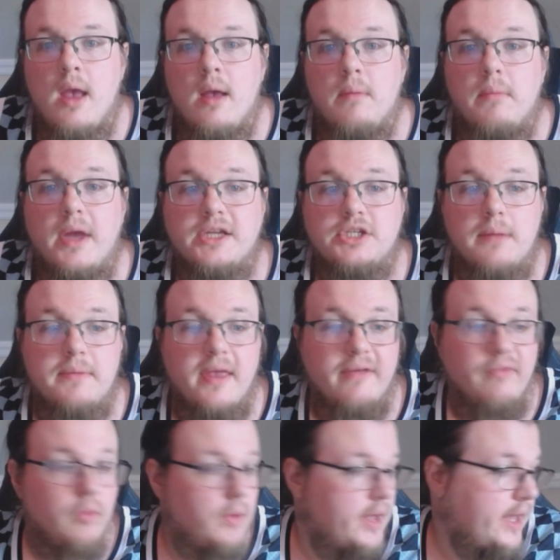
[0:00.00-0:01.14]
my shop gave
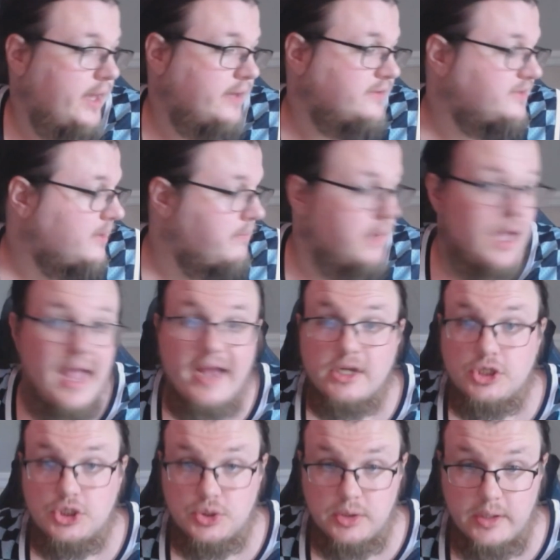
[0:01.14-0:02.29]
away some
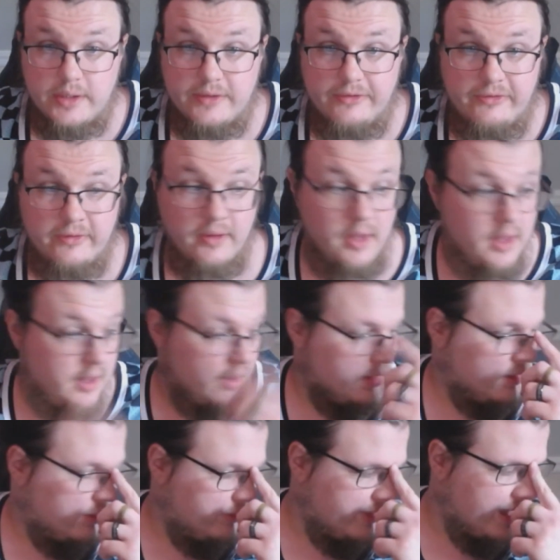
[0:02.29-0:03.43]
extras
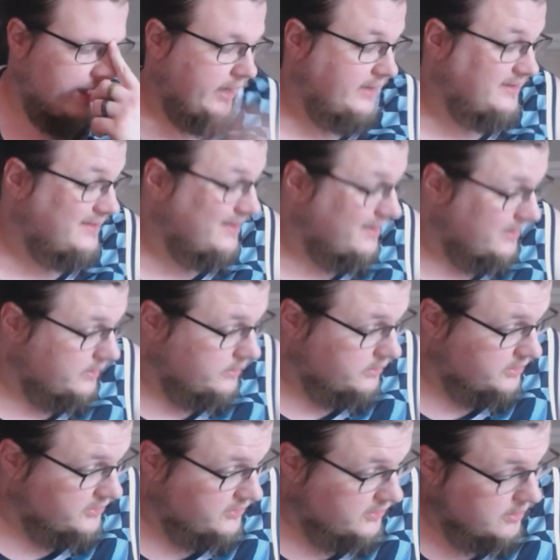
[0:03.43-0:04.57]
that I didn't
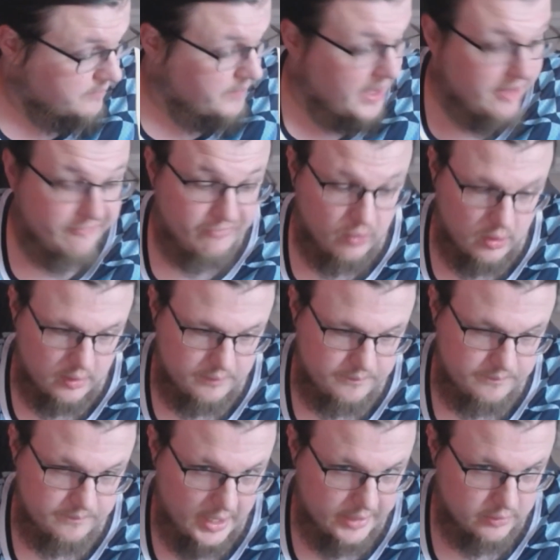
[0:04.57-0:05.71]
pay for.
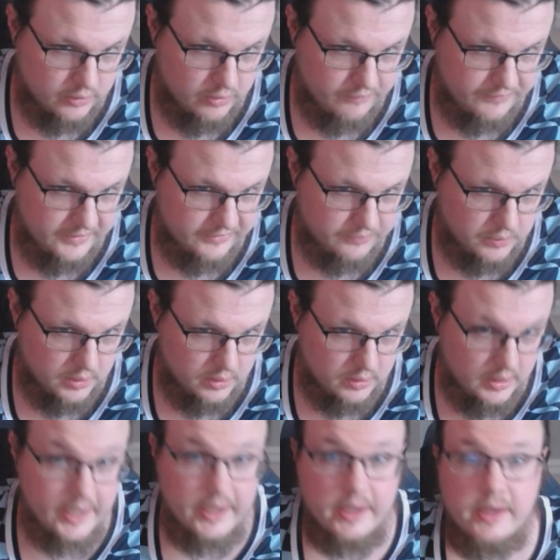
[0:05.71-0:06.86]
I don't know if these were
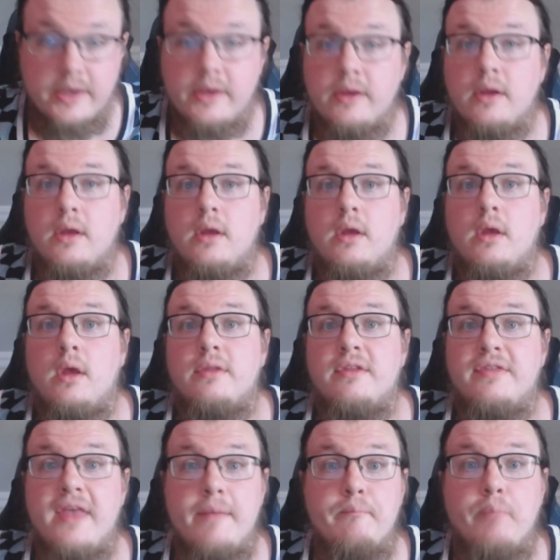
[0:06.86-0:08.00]
like, if
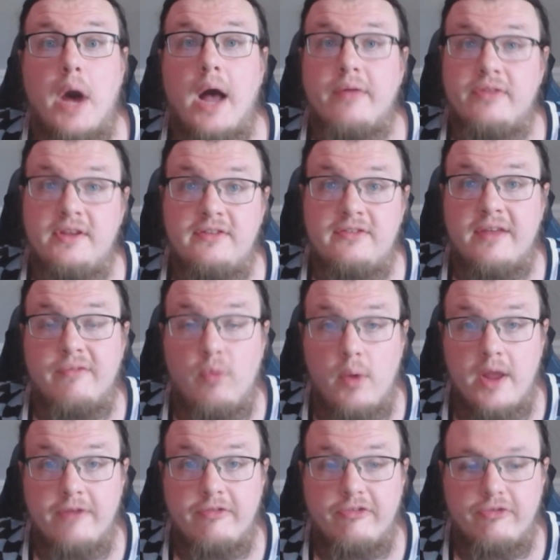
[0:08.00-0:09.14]
they bought these to give
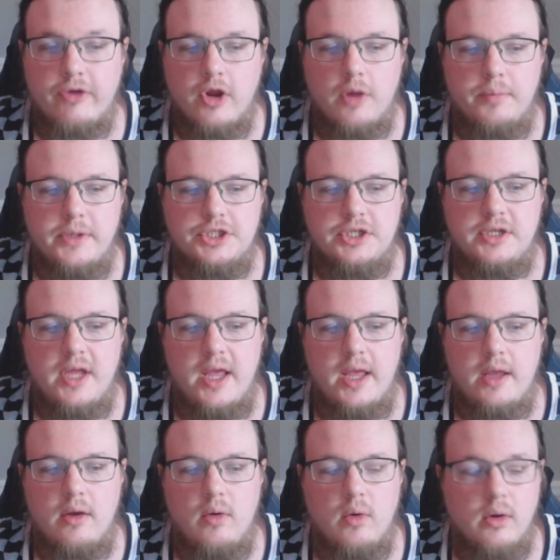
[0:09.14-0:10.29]
away for Free RPG
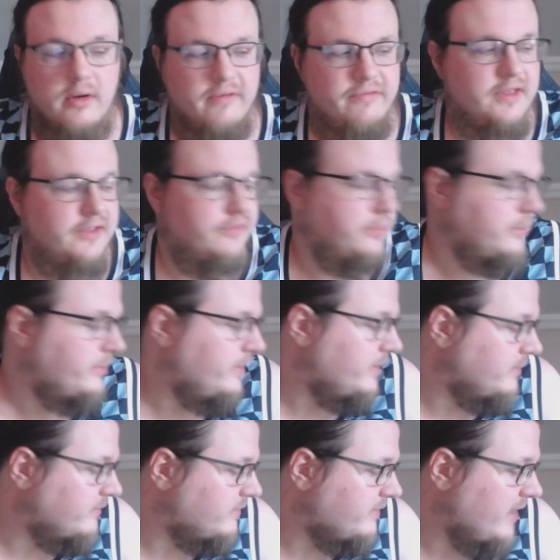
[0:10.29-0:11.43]
Day, or if these were
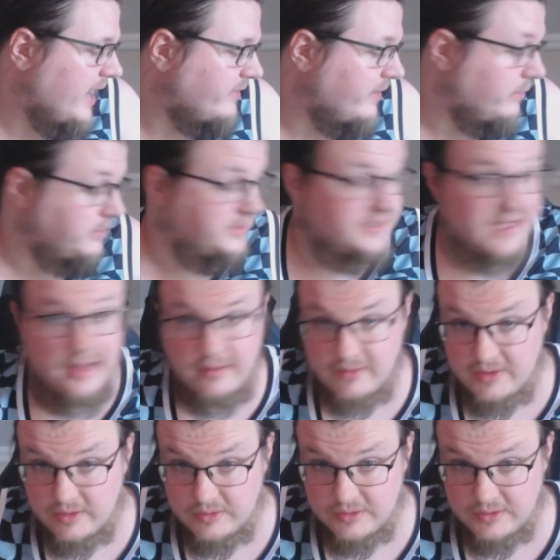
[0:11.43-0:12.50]
things that they were sent so